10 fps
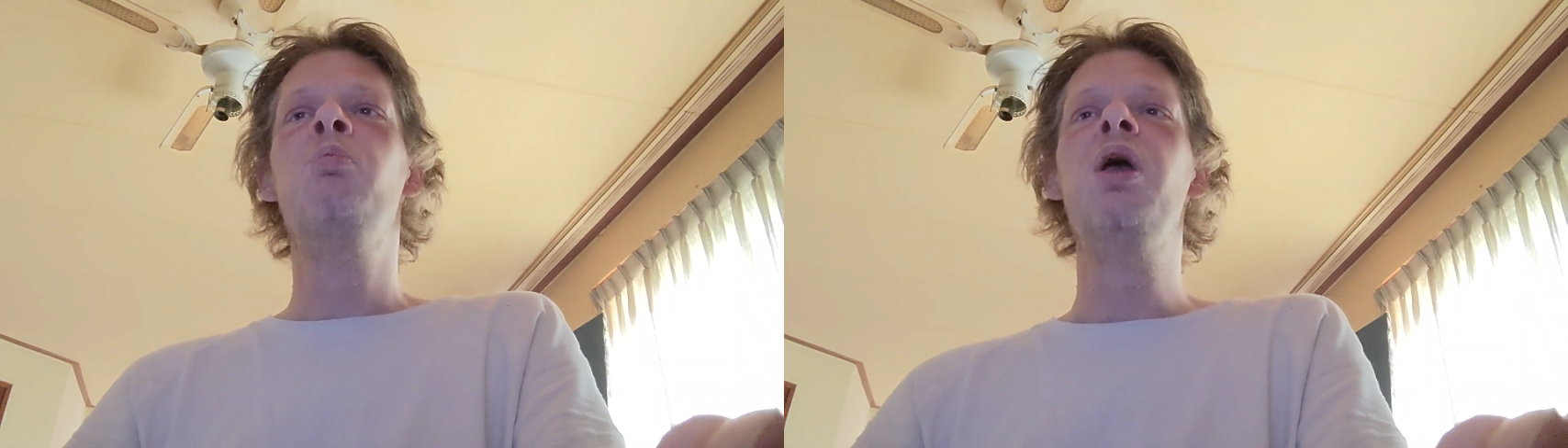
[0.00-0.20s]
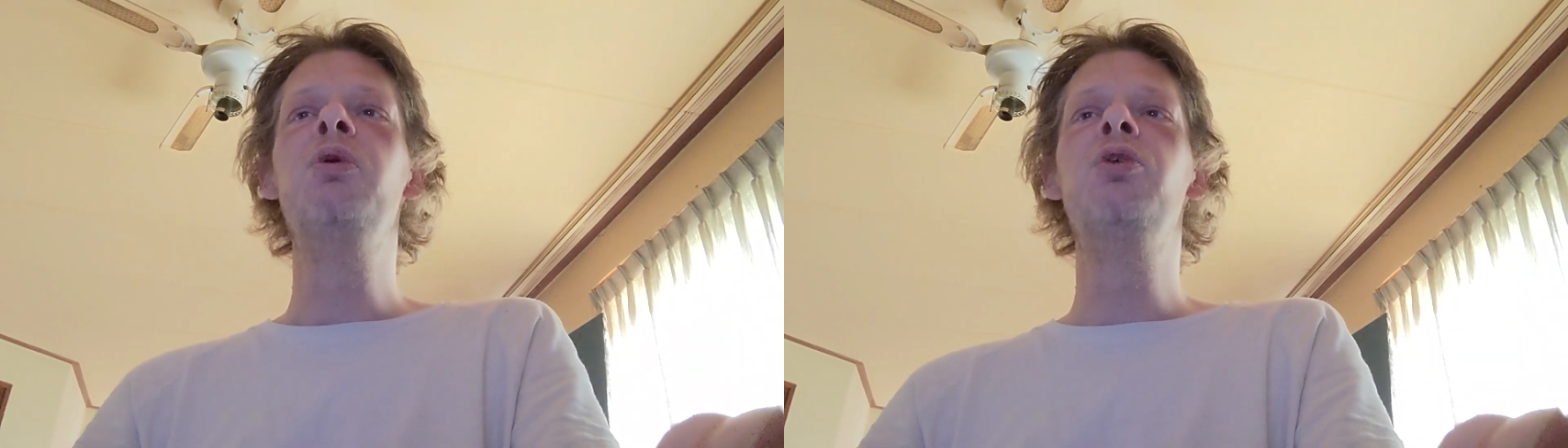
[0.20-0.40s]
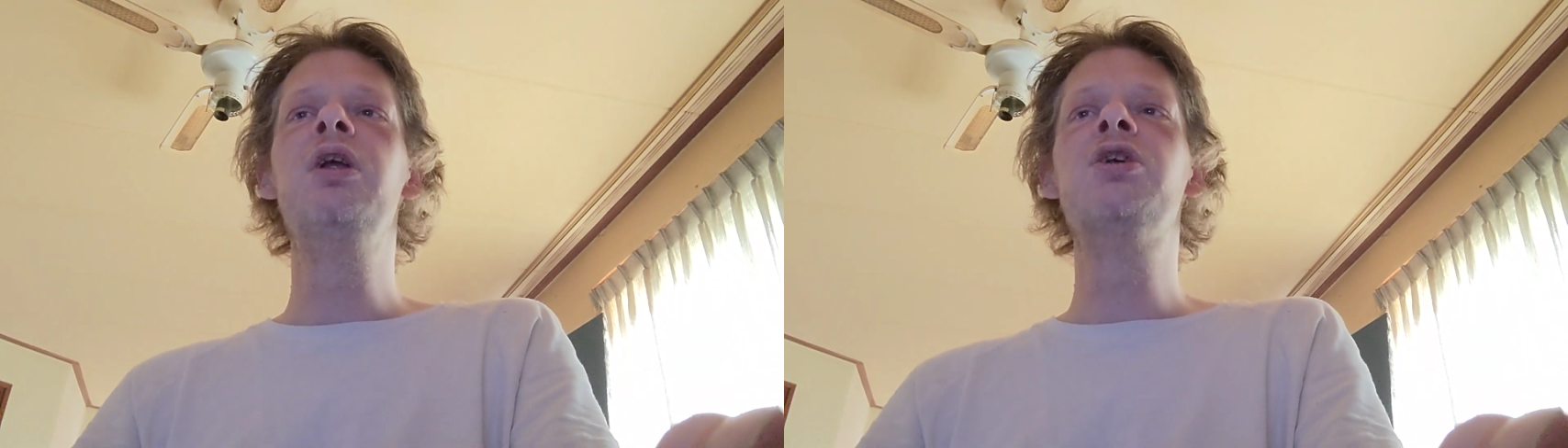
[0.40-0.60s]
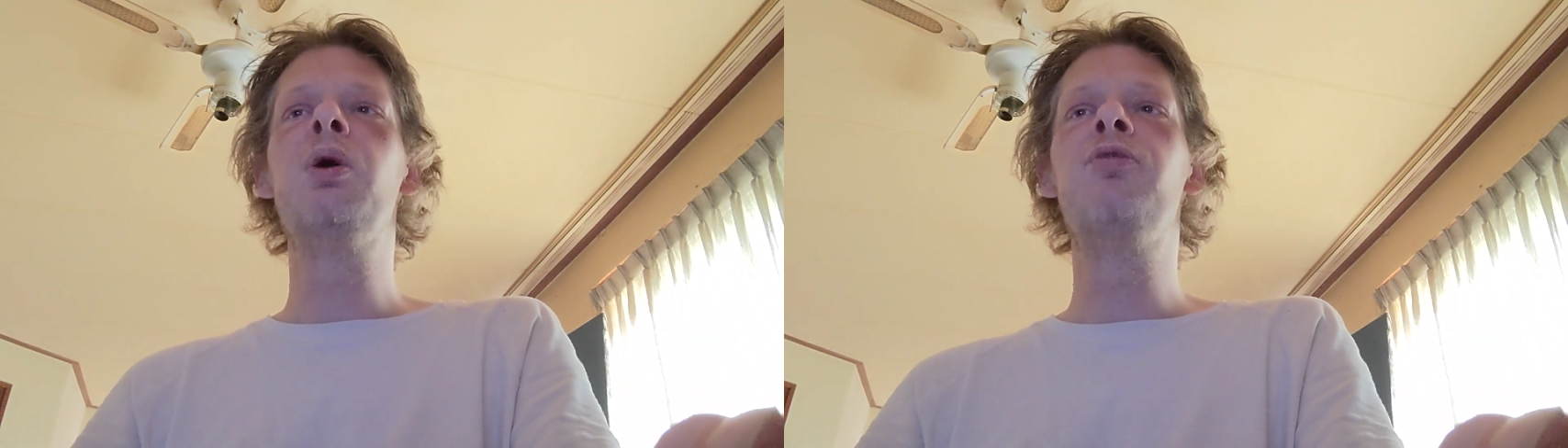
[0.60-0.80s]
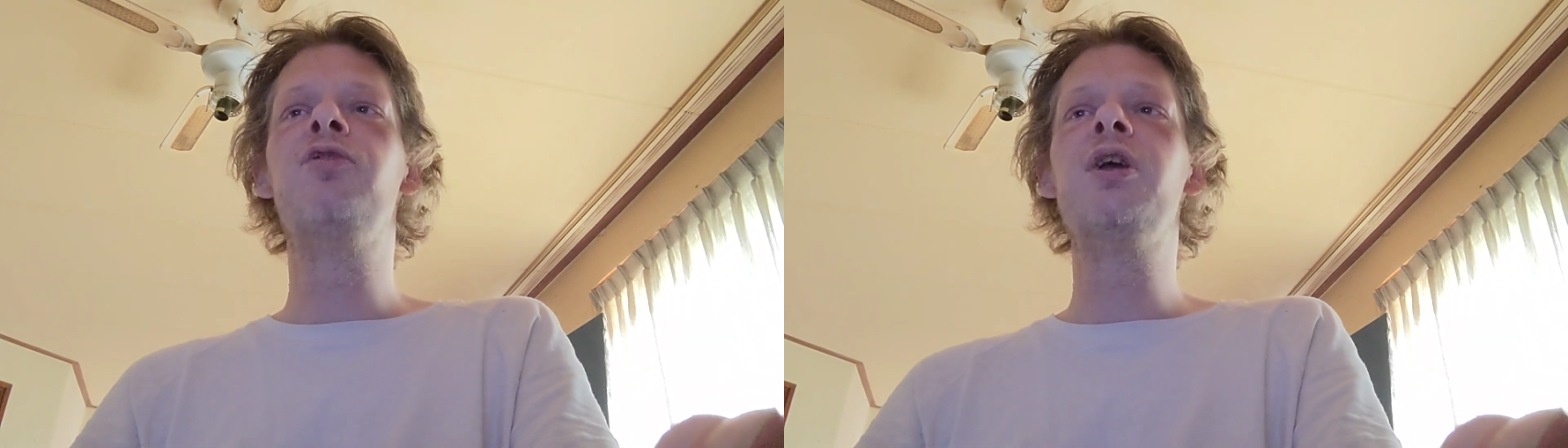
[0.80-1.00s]
Maybe reading
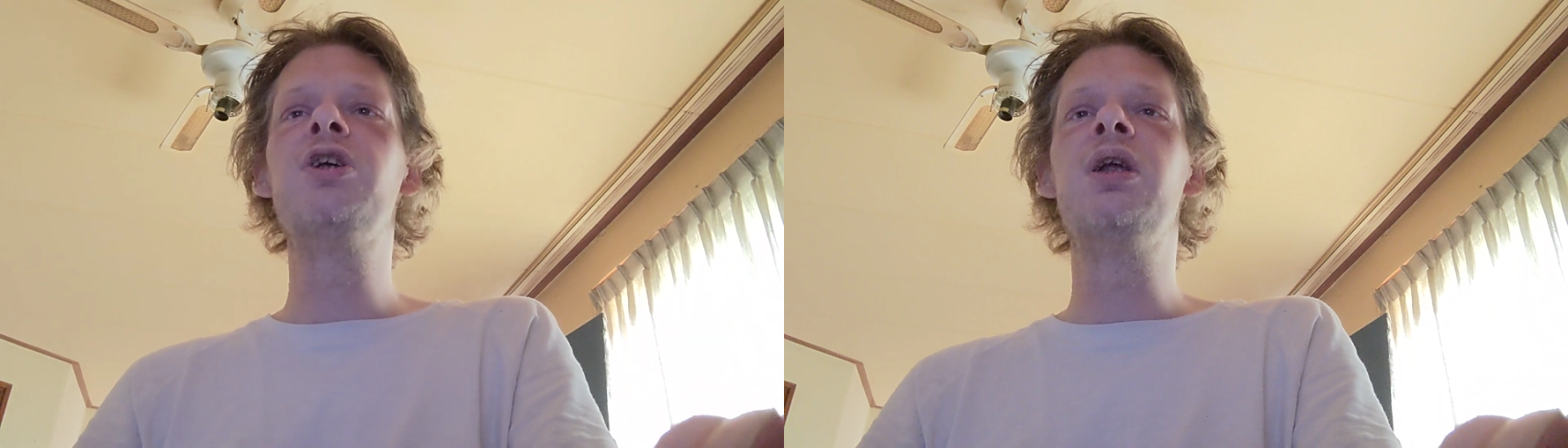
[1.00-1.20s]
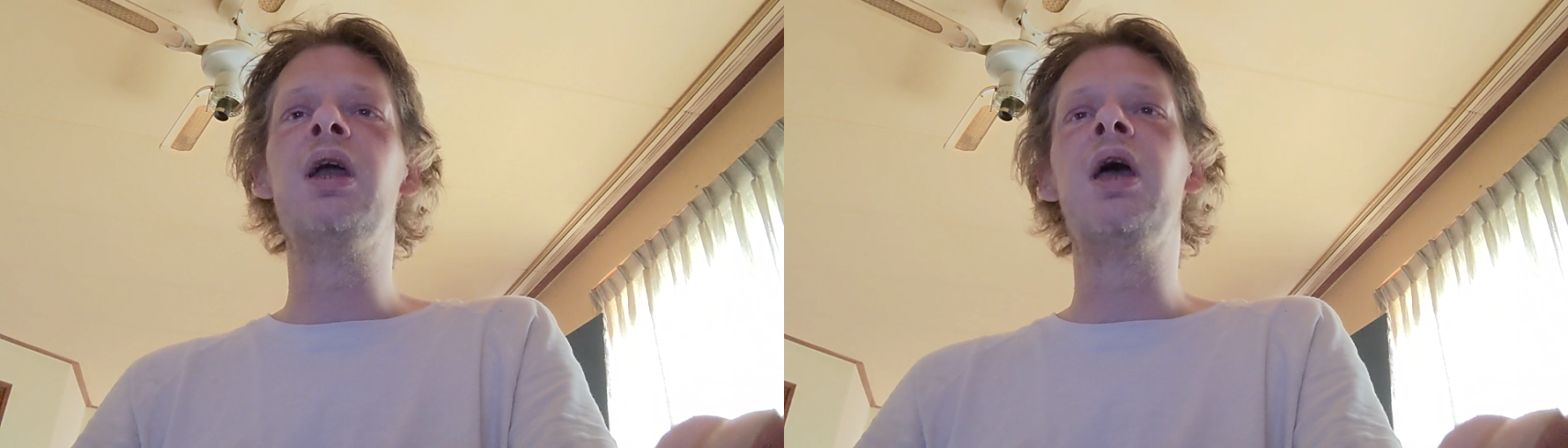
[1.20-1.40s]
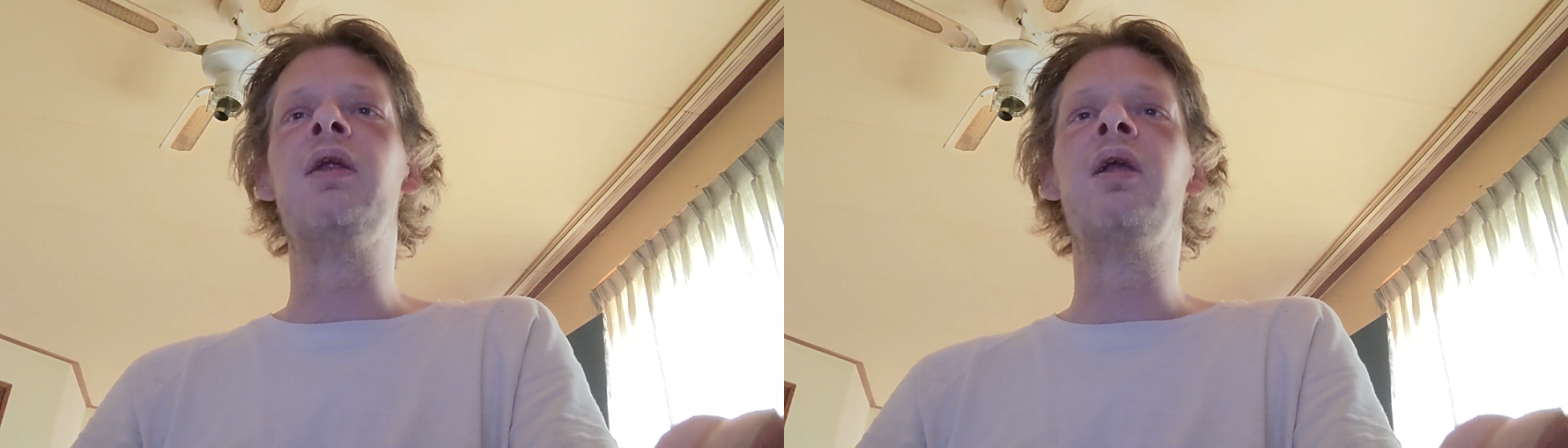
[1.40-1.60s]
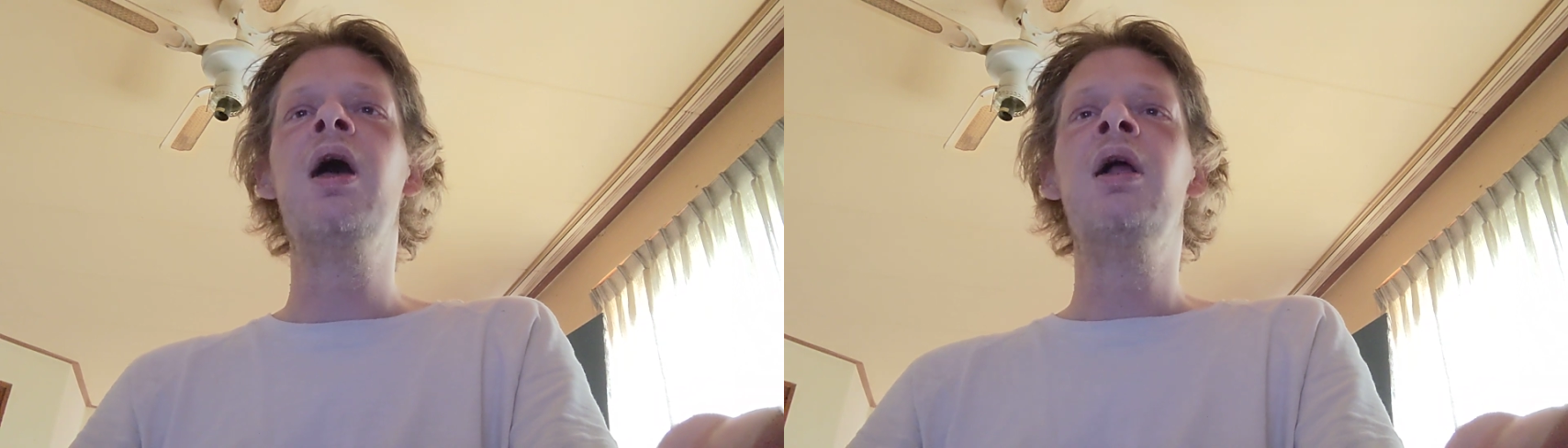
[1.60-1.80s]
some fiction again.